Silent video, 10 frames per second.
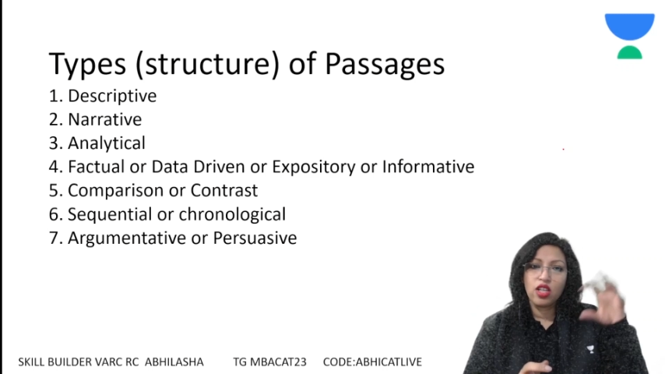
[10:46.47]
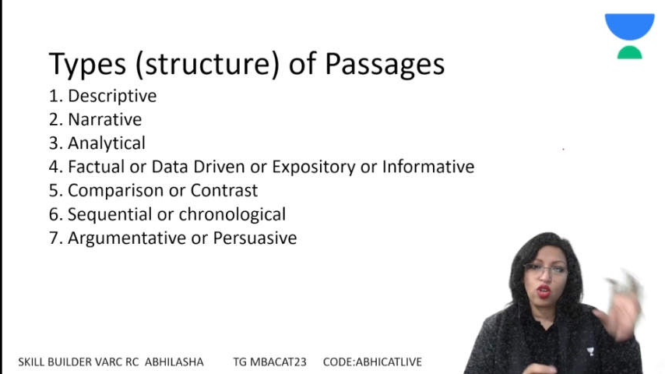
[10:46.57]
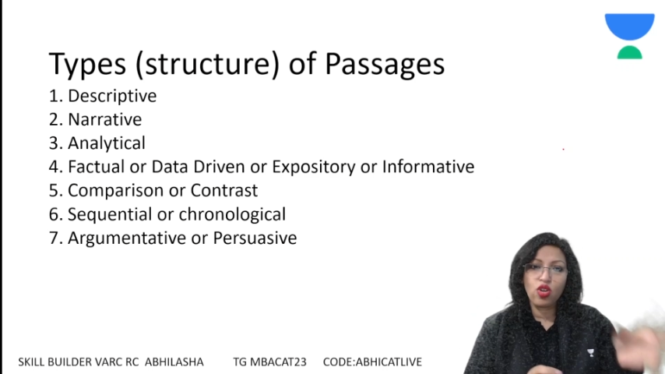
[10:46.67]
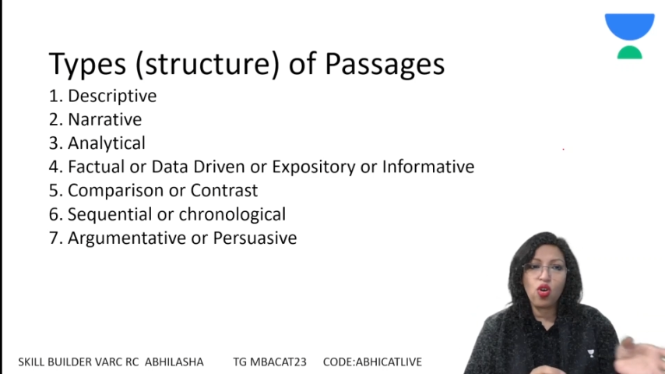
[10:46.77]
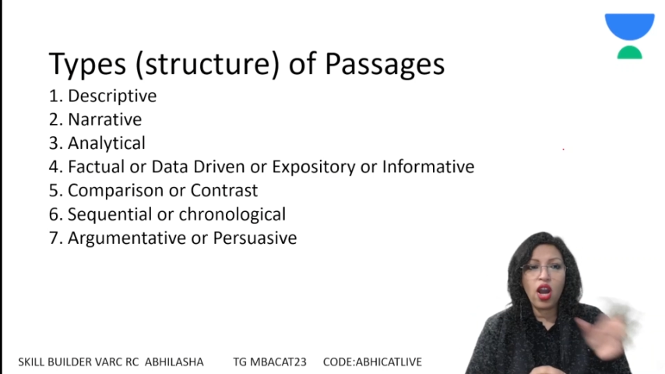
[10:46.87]

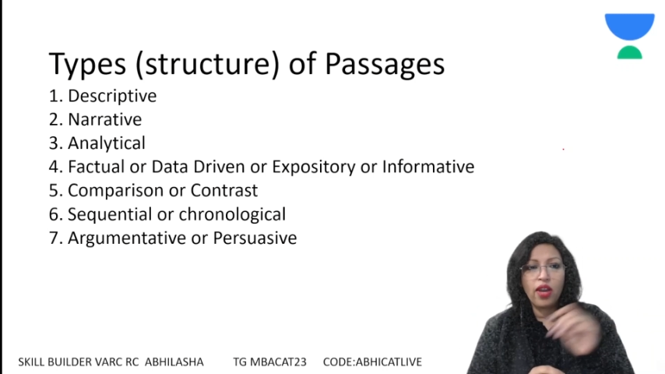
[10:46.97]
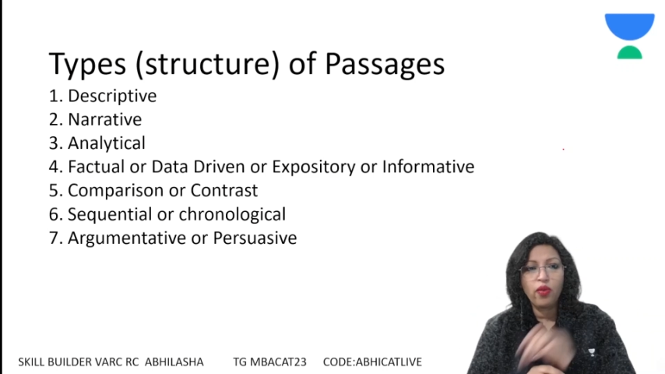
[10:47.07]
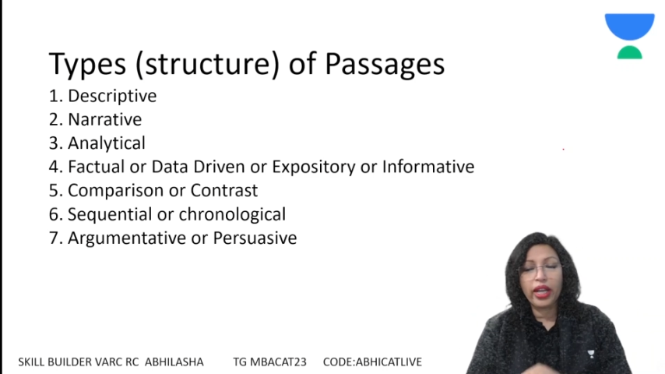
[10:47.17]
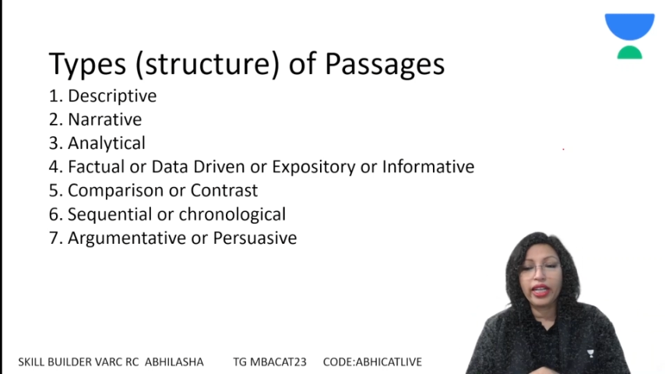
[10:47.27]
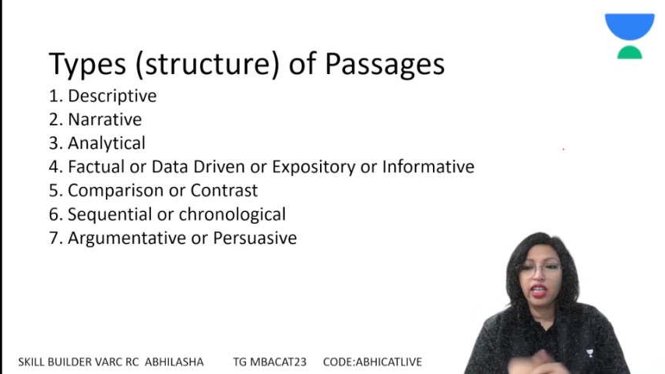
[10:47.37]
So
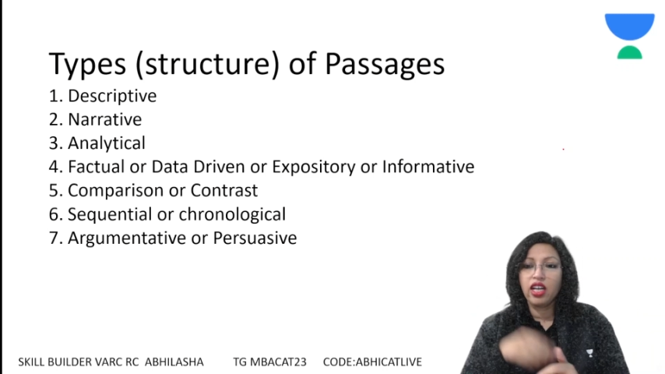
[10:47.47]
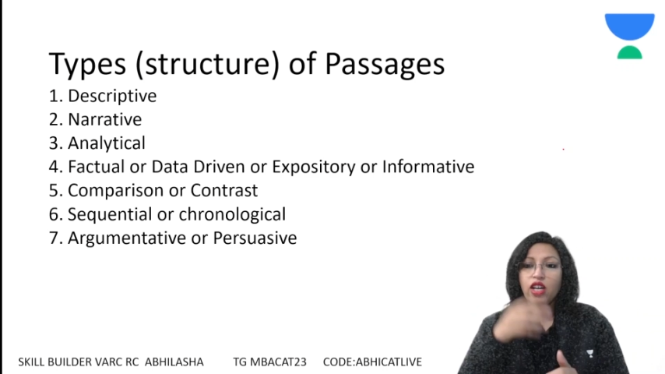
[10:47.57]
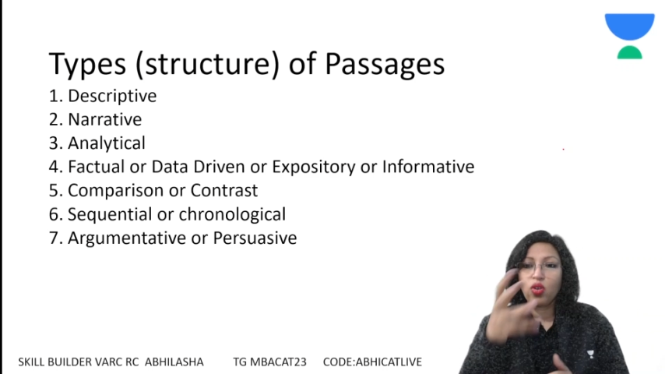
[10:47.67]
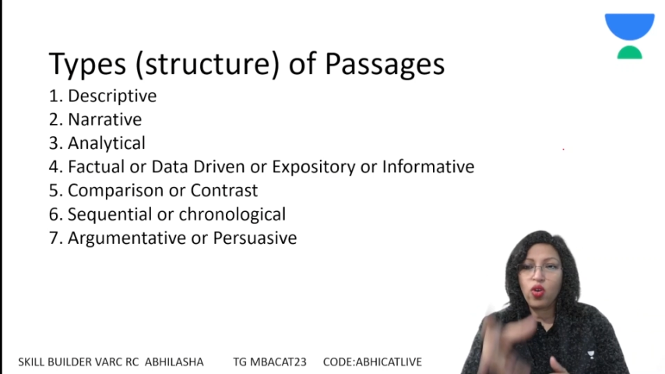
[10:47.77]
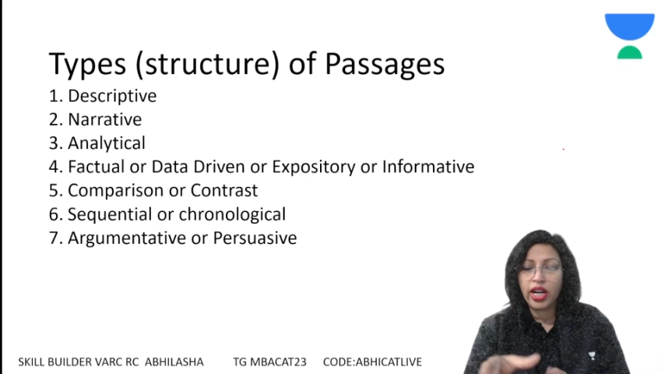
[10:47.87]
Rohan went
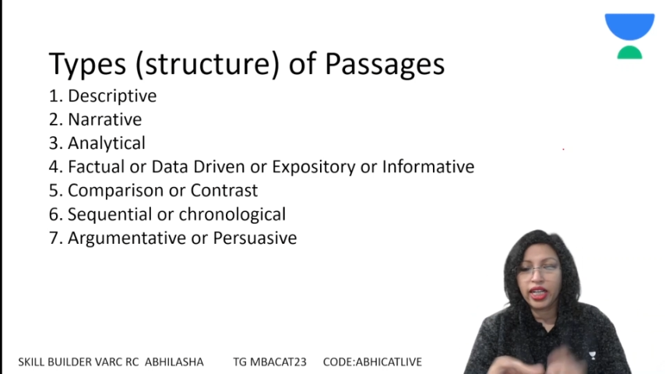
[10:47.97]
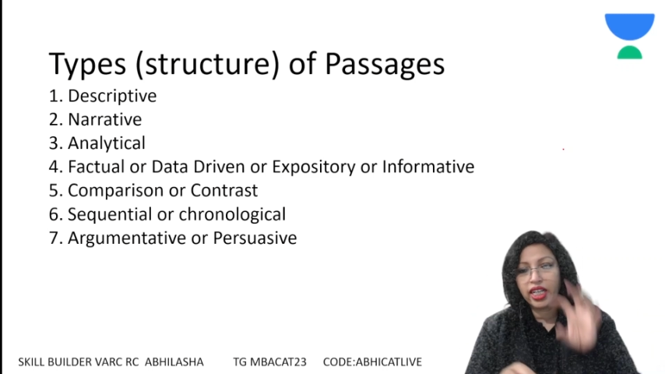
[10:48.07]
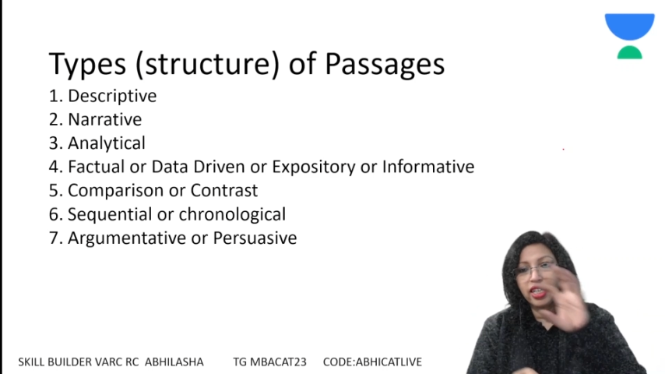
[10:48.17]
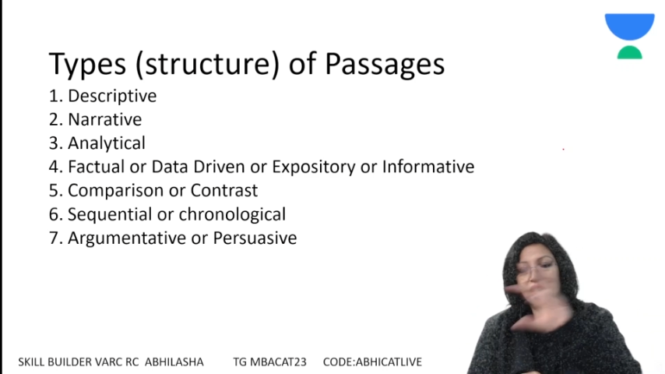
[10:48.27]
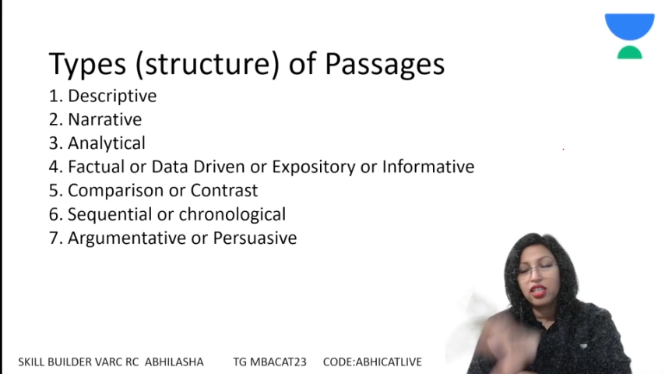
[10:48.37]
here. Rohan did